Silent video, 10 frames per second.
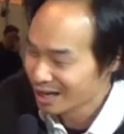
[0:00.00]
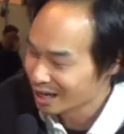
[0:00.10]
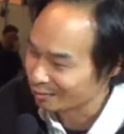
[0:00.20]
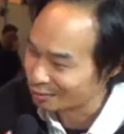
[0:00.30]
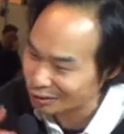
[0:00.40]

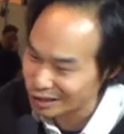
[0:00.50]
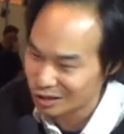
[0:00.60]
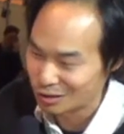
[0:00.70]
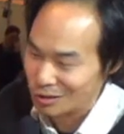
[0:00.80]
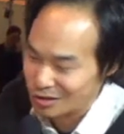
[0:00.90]
a really
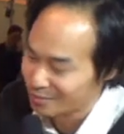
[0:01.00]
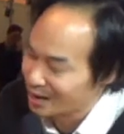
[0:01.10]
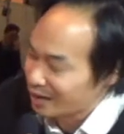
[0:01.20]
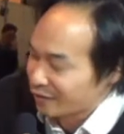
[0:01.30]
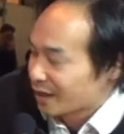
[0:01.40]
huge
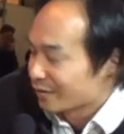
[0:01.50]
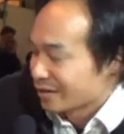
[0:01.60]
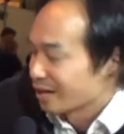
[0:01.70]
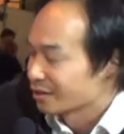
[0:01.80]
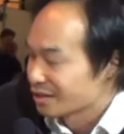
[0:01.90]
impact 5
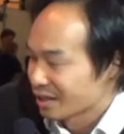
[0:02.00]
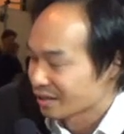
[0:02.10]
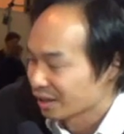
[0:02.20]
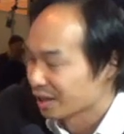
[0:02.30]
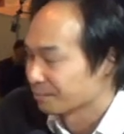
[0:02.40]
to 10 years
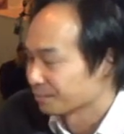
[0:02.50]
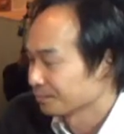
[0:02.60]
down the line.